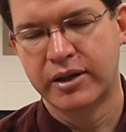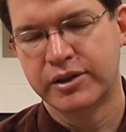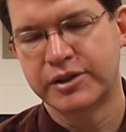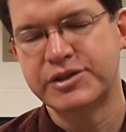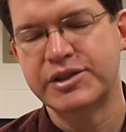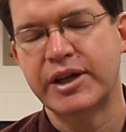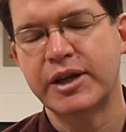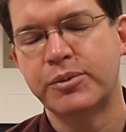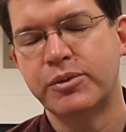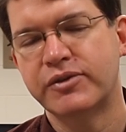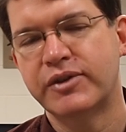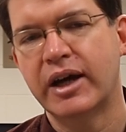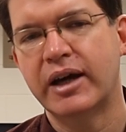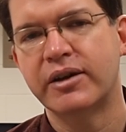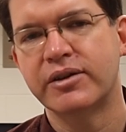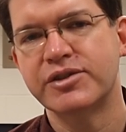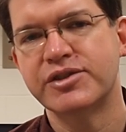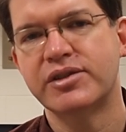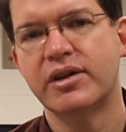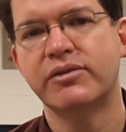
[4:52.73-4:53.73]
Looks like we've
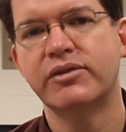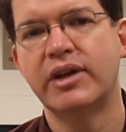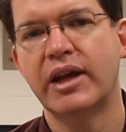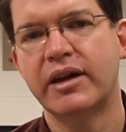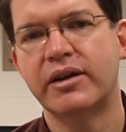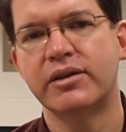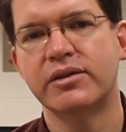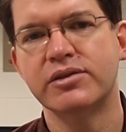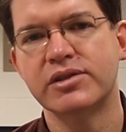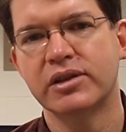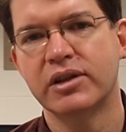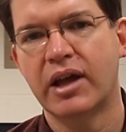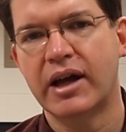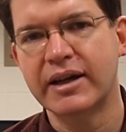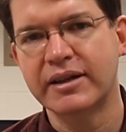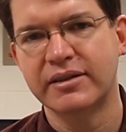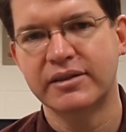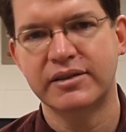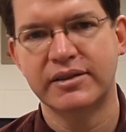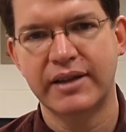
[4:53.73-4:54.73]
got our 7 editors
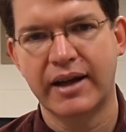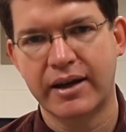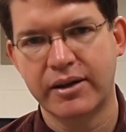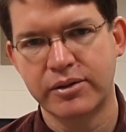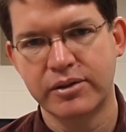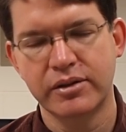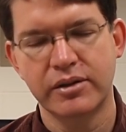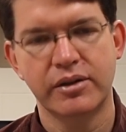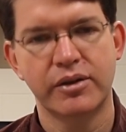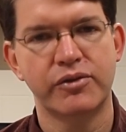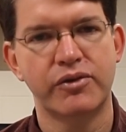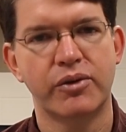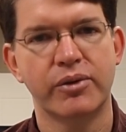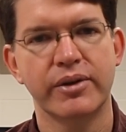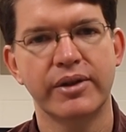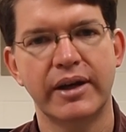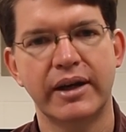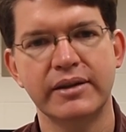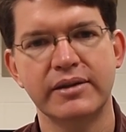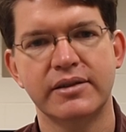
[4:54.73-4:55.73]
locked down
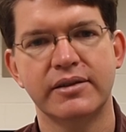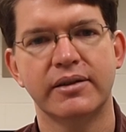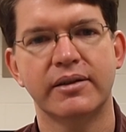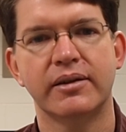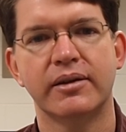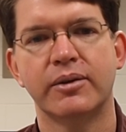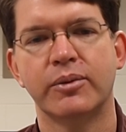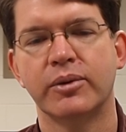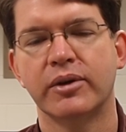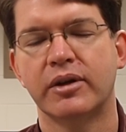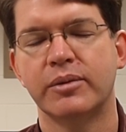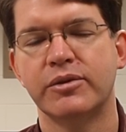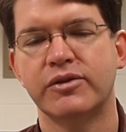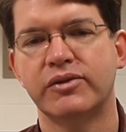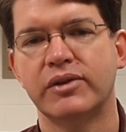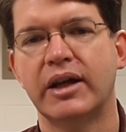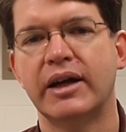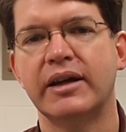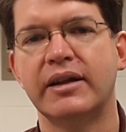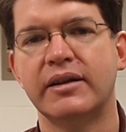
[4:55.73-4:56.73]
for that. We're going to be
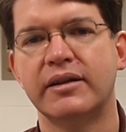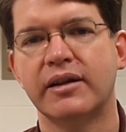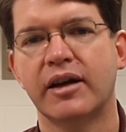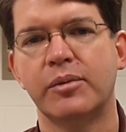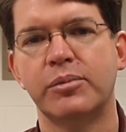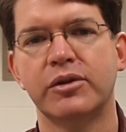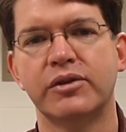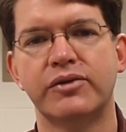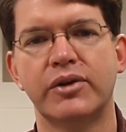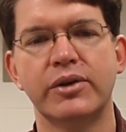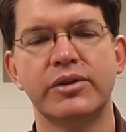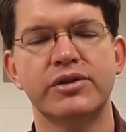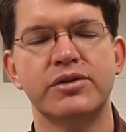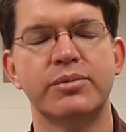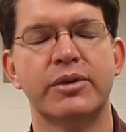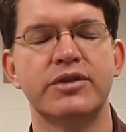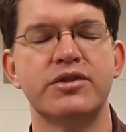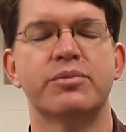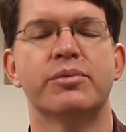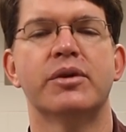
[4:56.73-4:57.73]
flying in a couple of folks.
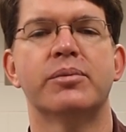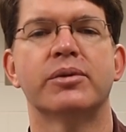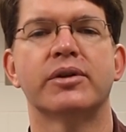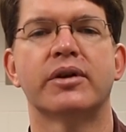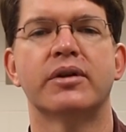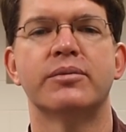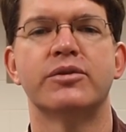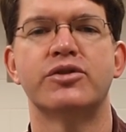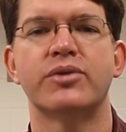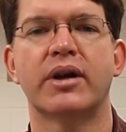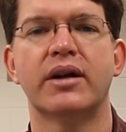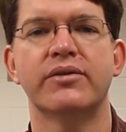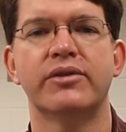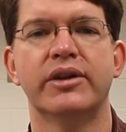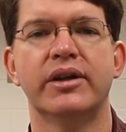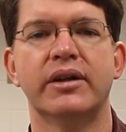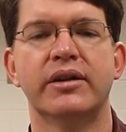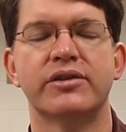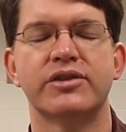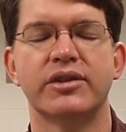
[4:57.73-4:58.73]
A bunch of people are going to be
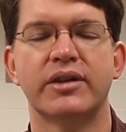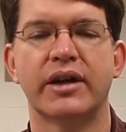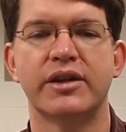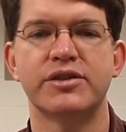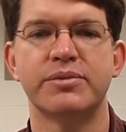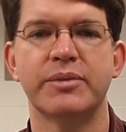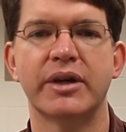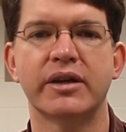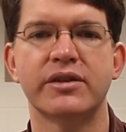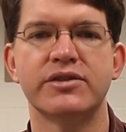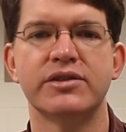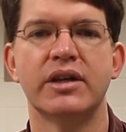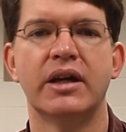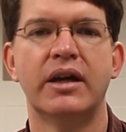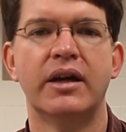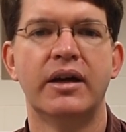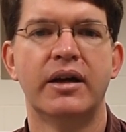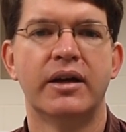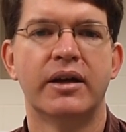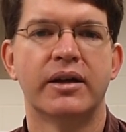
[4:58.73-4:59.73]
driving in. It's a nice mix.
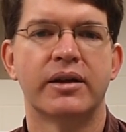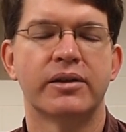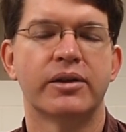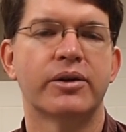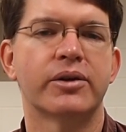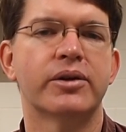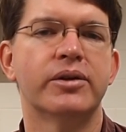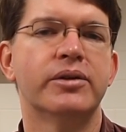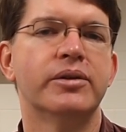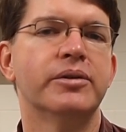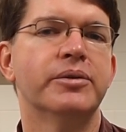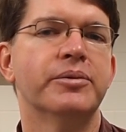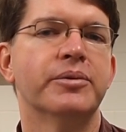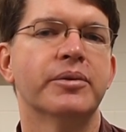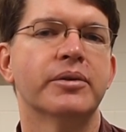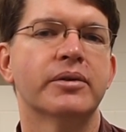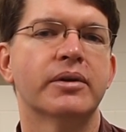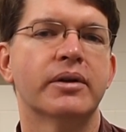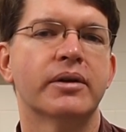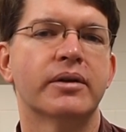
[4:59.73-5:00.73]
Local
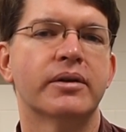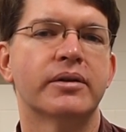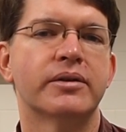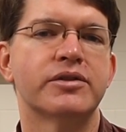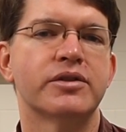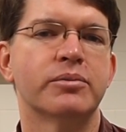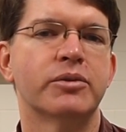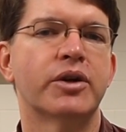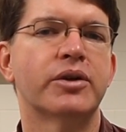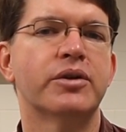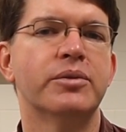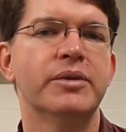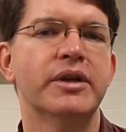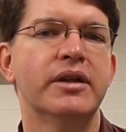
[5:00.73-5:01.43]
some local